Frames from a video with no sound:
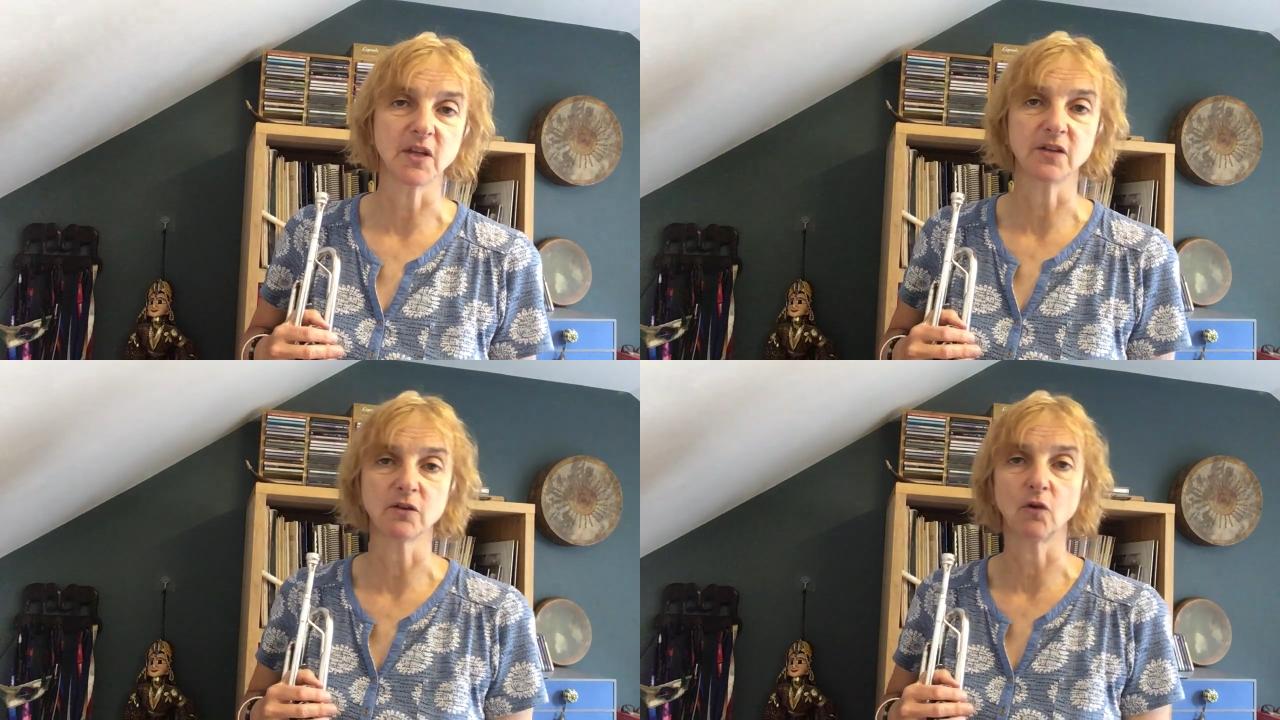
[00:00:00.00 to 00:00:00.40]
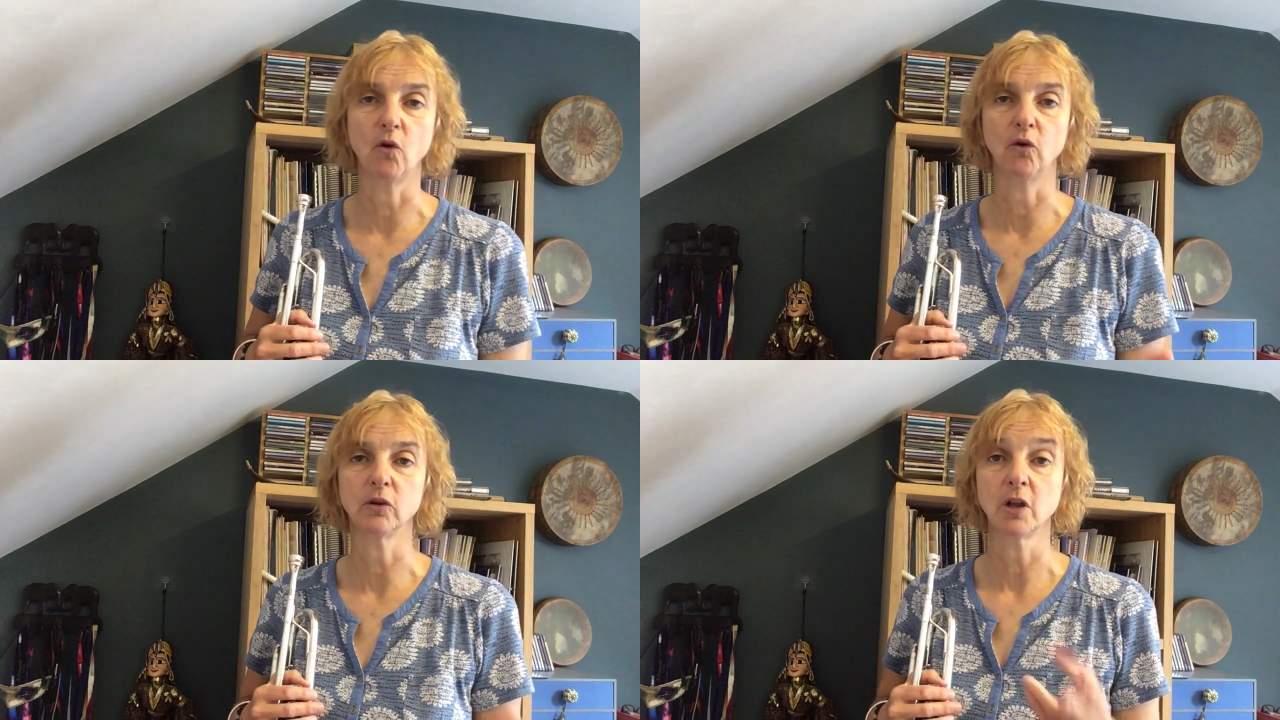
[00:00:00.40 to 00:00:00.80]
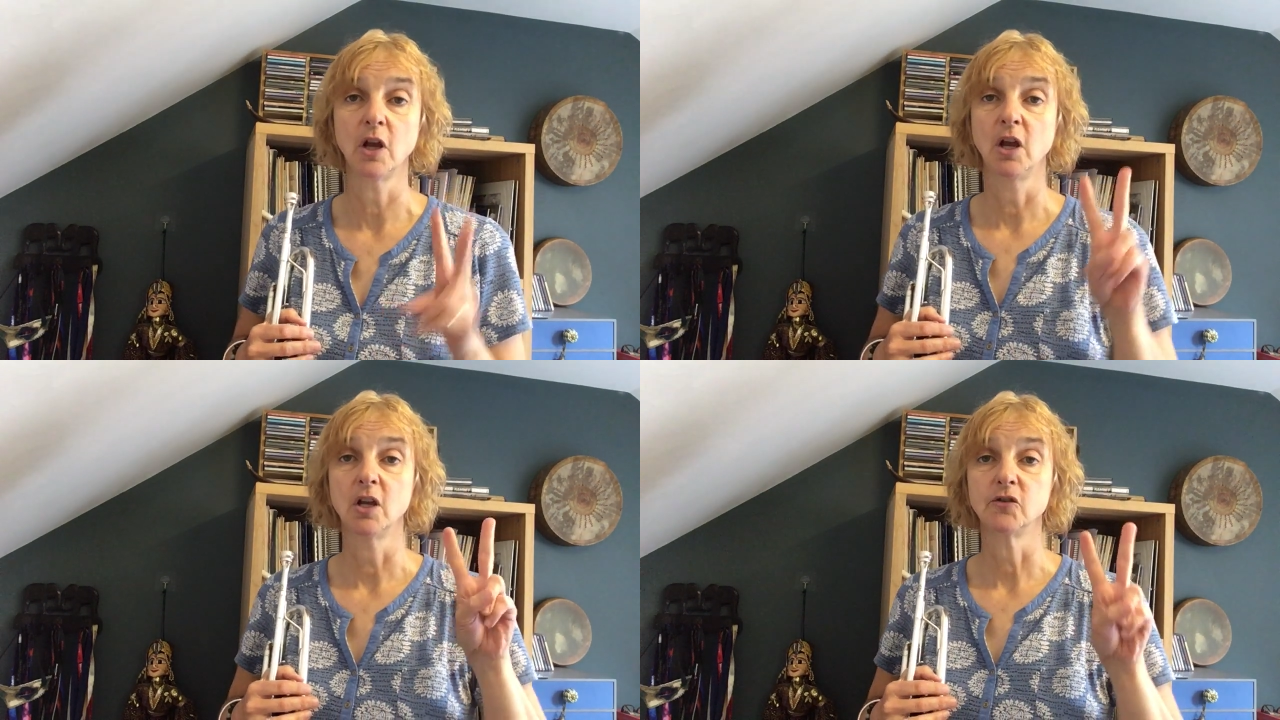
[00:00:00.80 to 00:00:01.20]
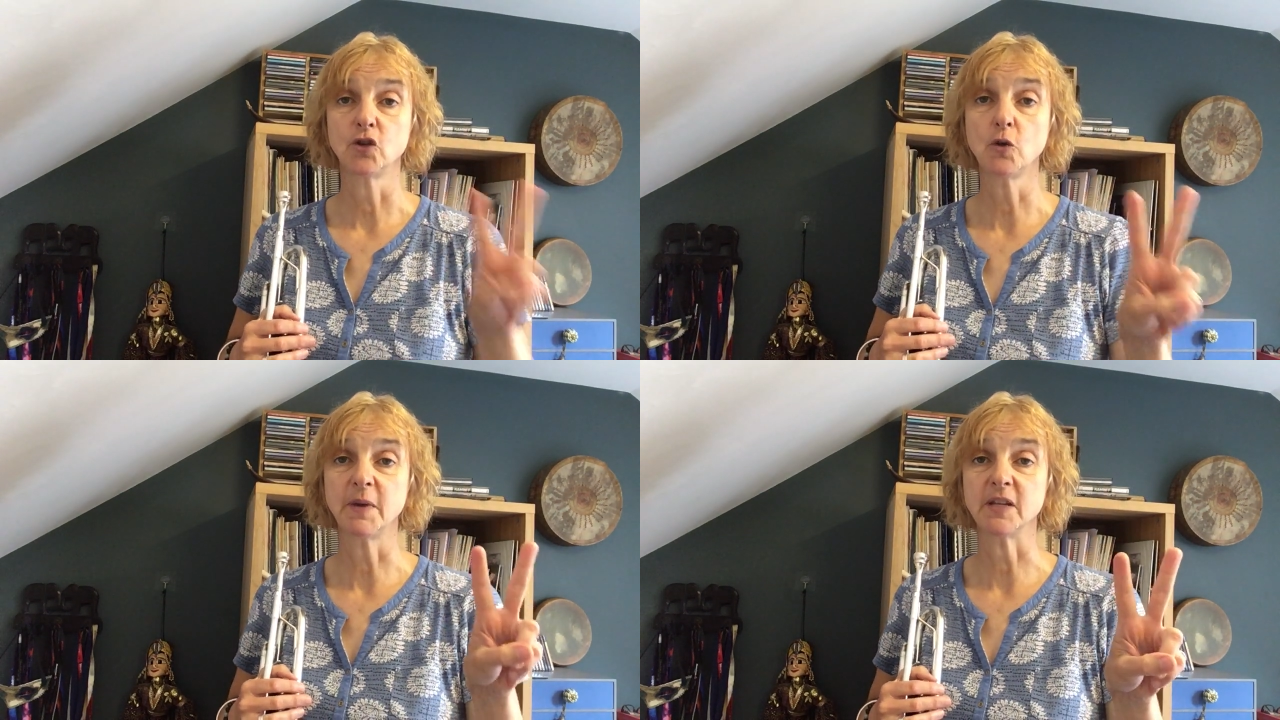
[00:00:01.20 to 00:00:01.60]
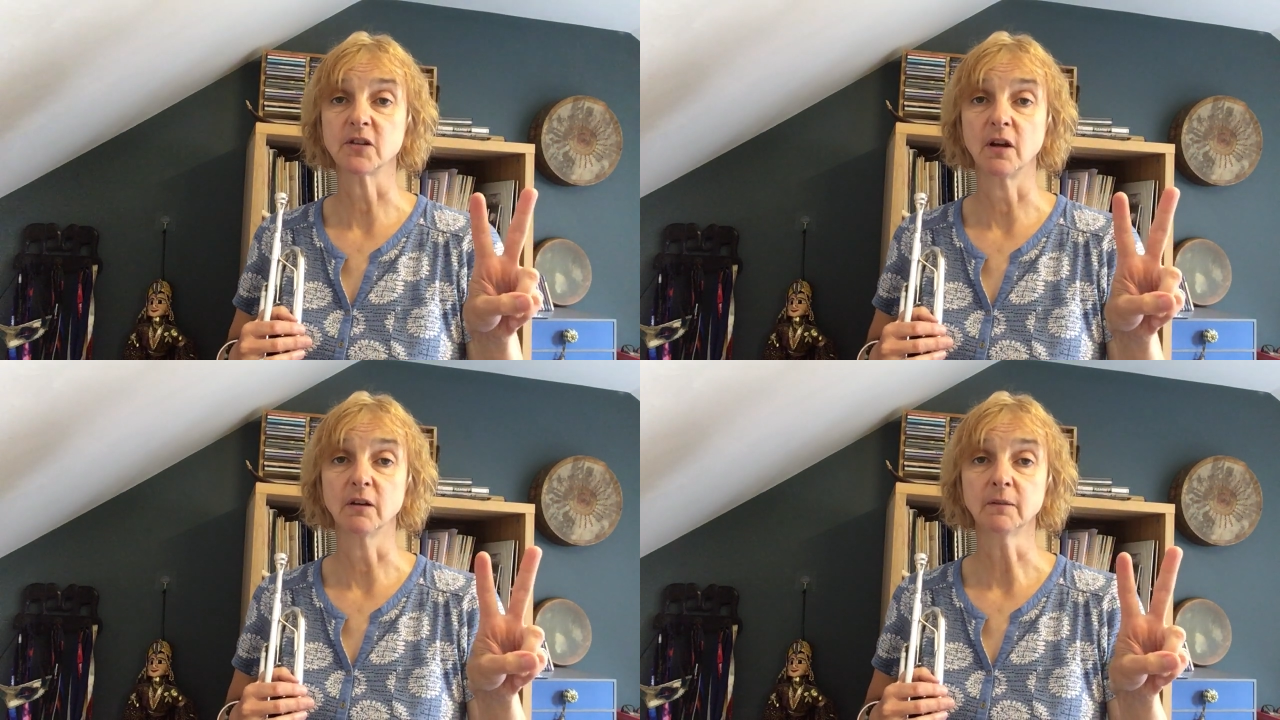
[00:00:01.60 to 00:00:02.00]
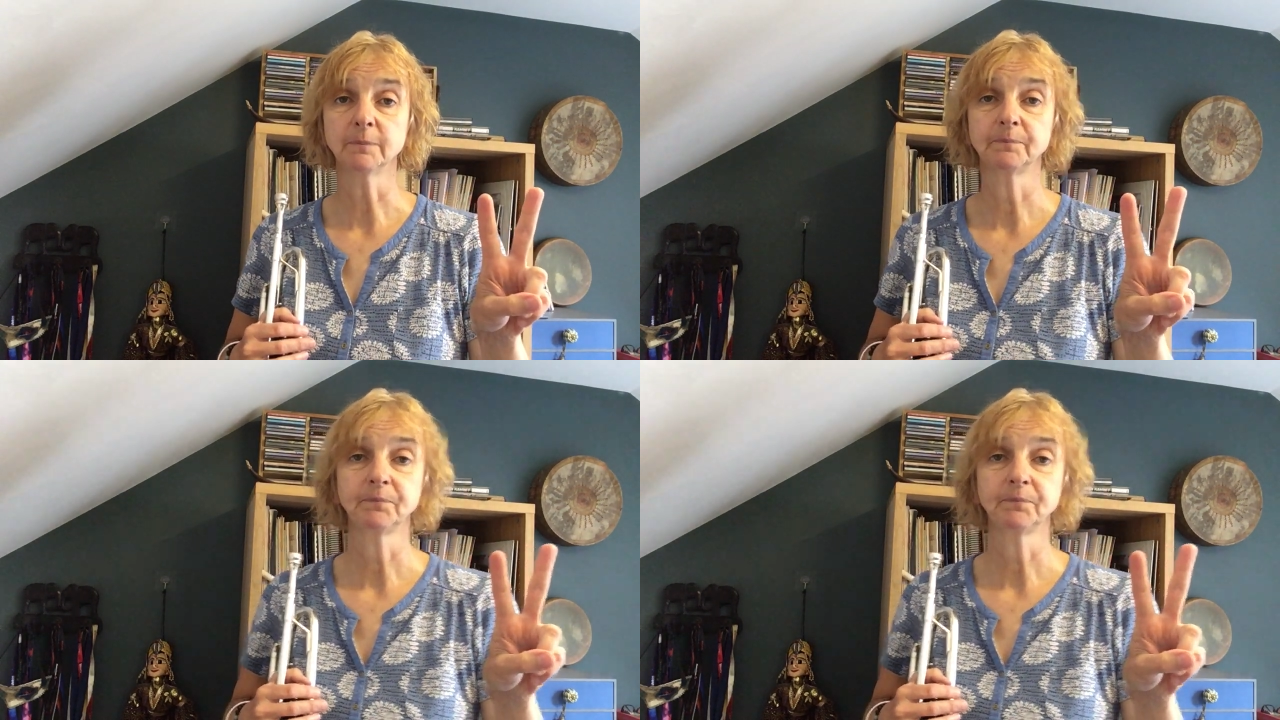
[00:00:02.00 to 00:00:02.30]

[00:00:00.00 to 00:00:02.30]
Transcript: These are all 2 beats long,